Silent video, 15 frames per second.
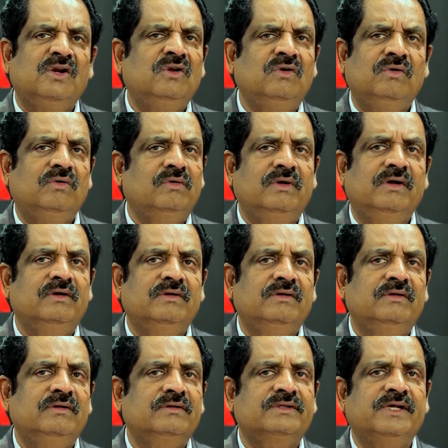No,
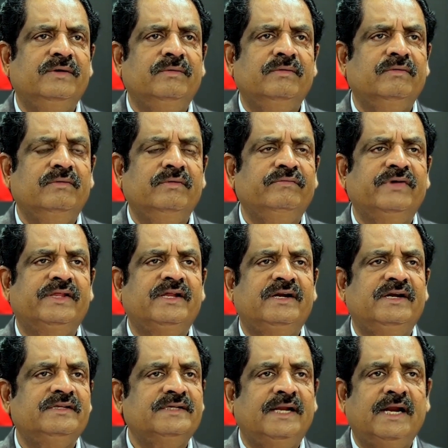see, whether it
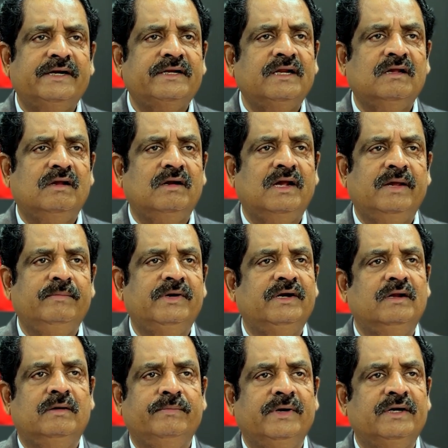is electric or hybrid
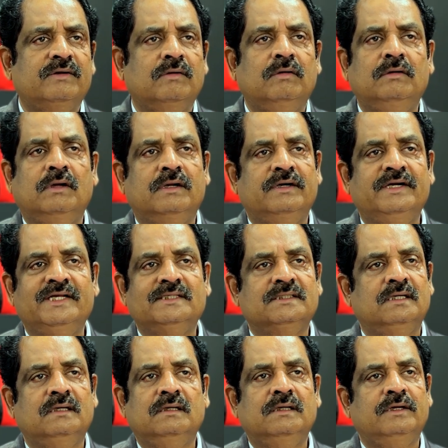or petrol or
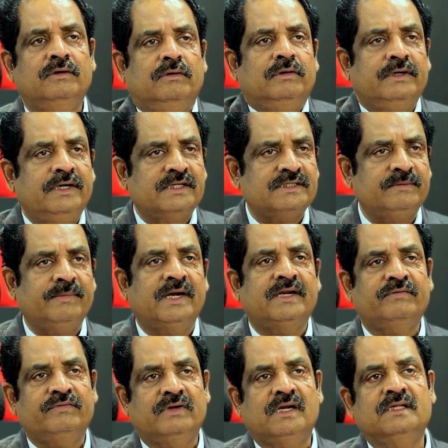diesel, it doesn't matter
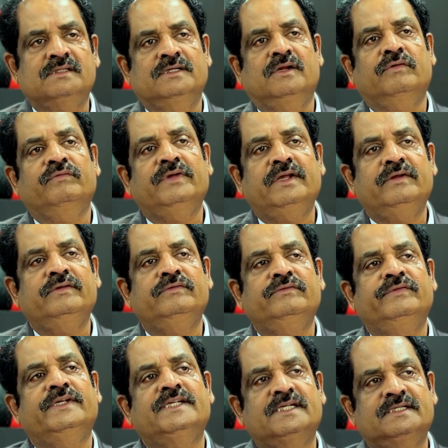for us.
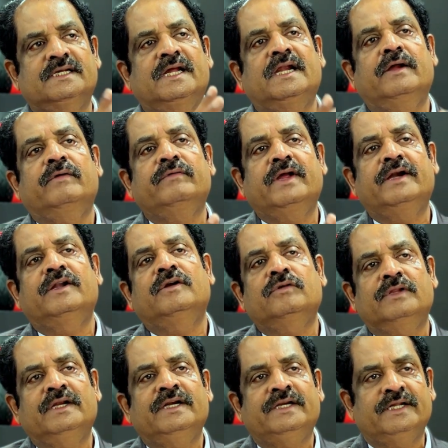We just get into
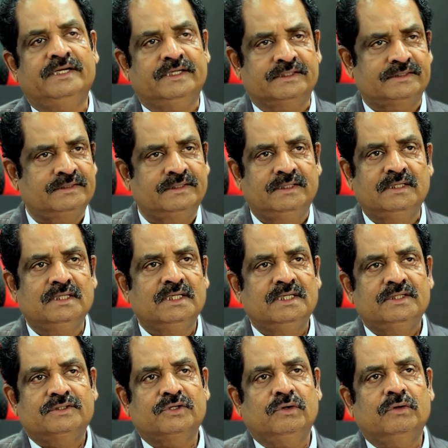the interiors.
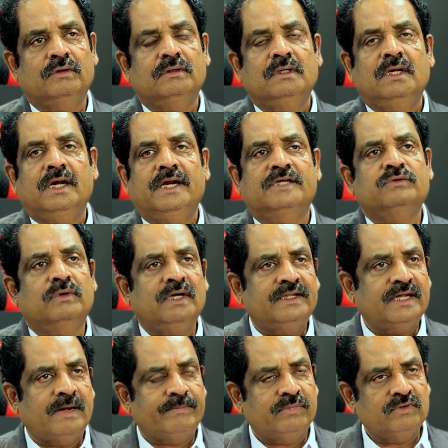So it's only
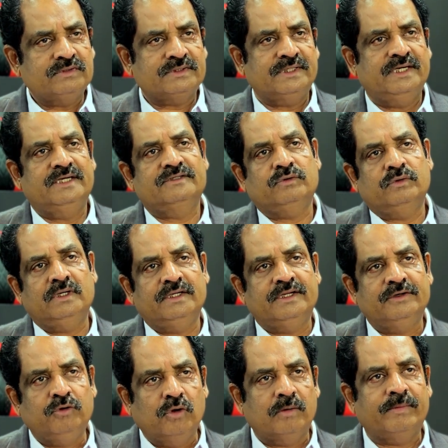the upholstery, it's only the
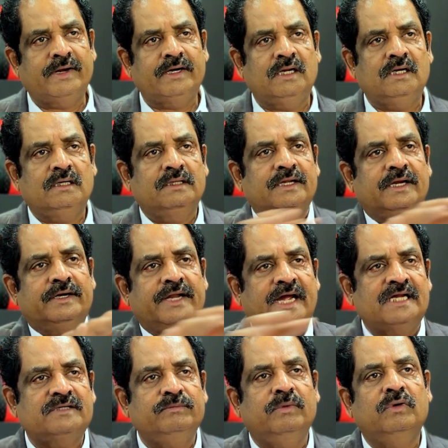door panel, the
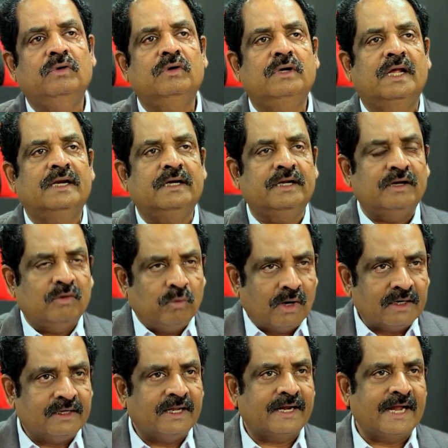dashboard, and
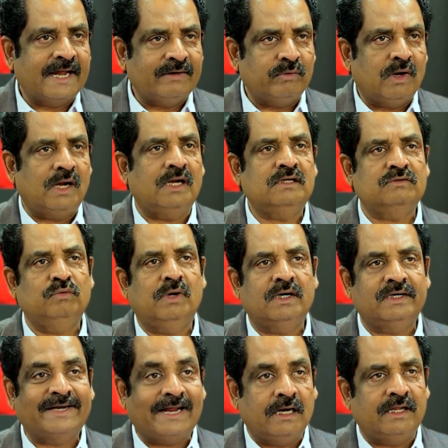what the guy wants,
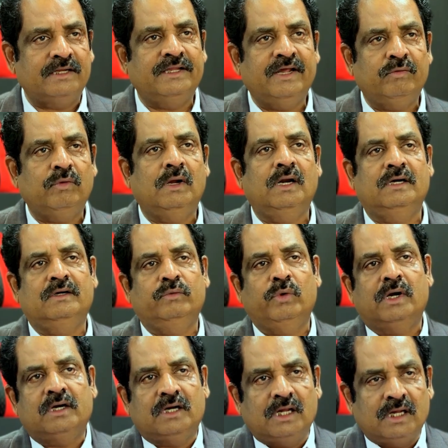what color they want, what